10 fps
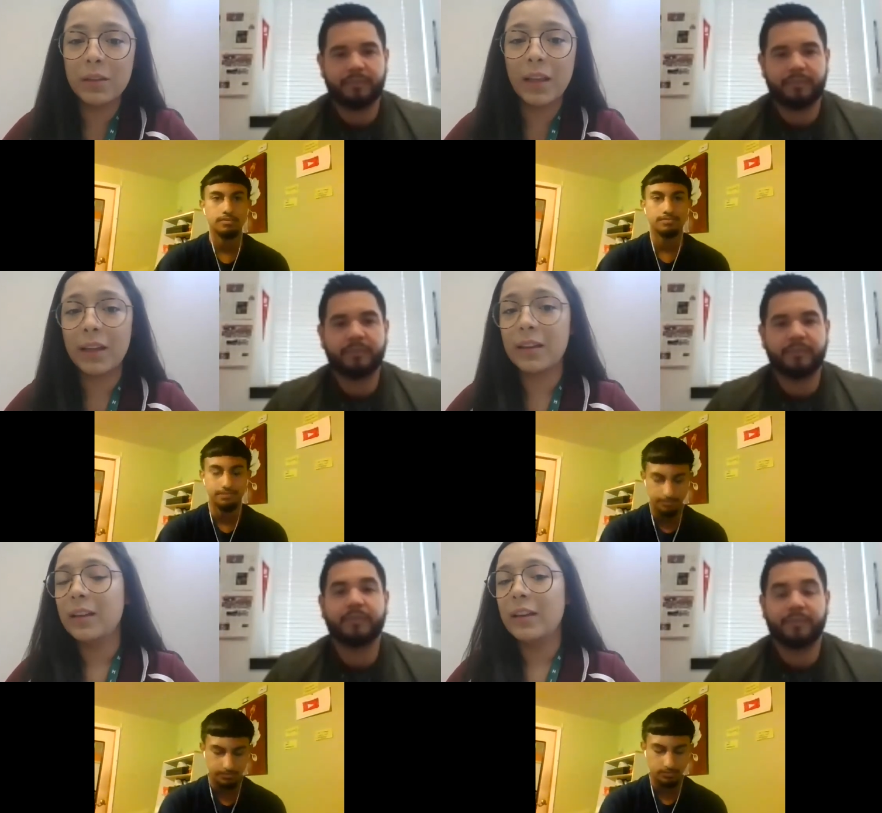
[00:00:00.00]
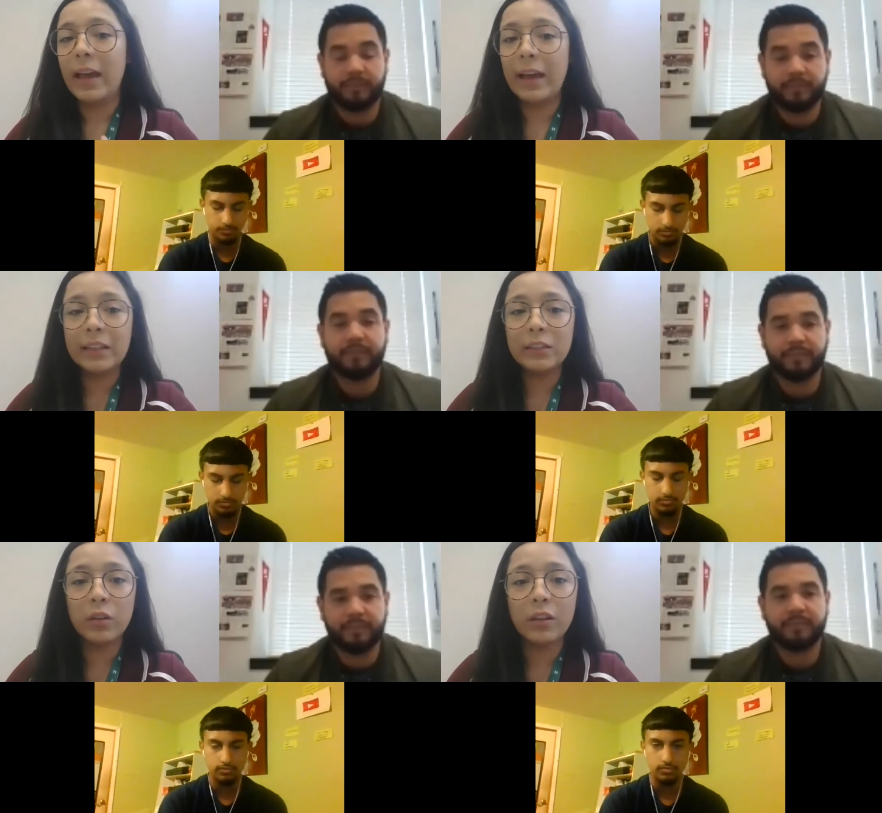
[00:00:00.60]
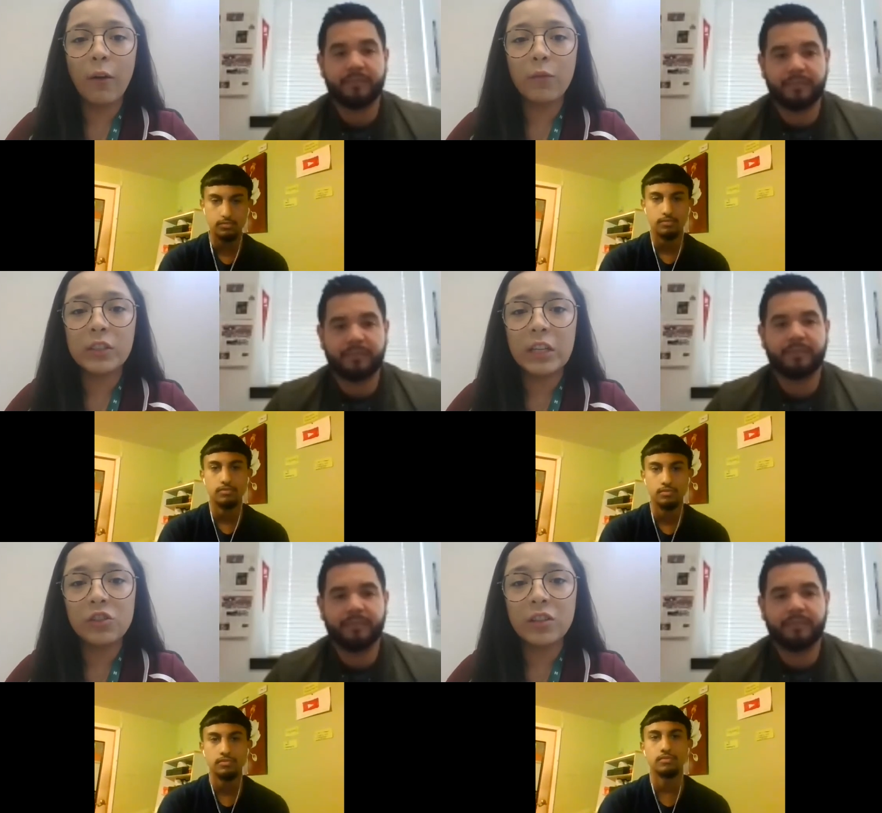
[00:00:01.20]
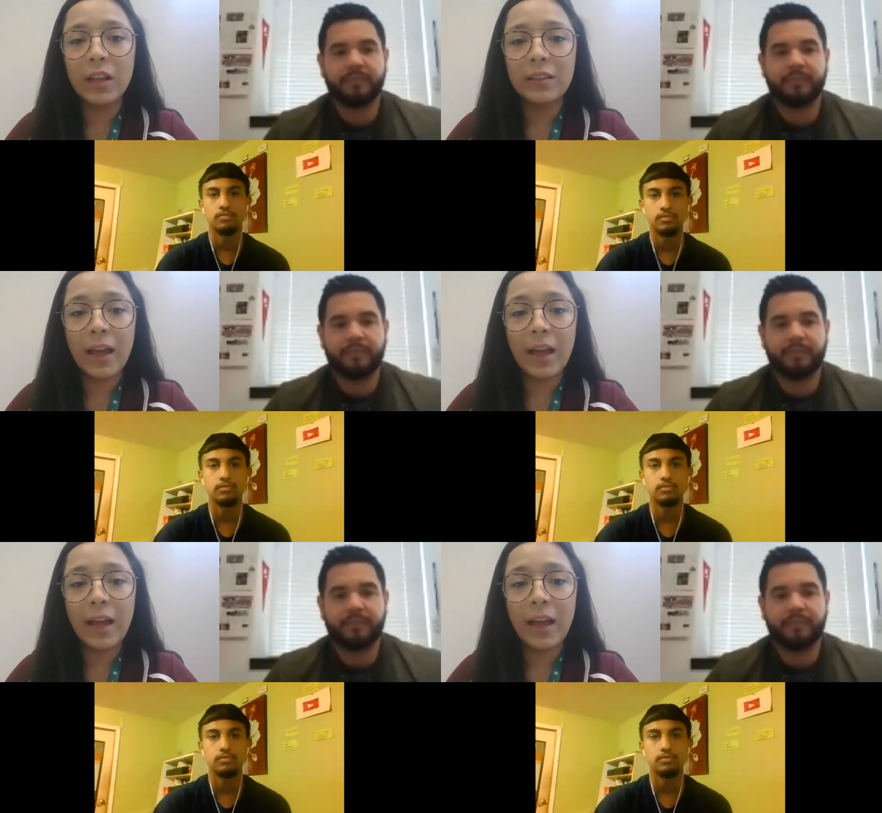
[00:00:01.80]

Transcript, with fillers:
Speaker 1: would like. Any sort of conversation like